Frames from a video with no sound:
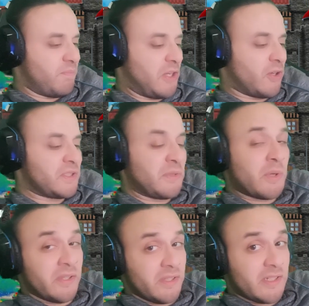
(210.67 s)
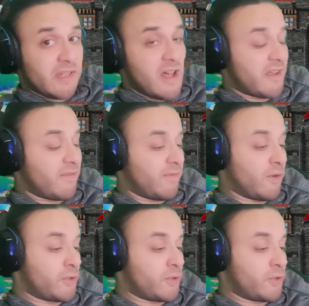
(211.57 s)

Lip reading: Because he will need luck for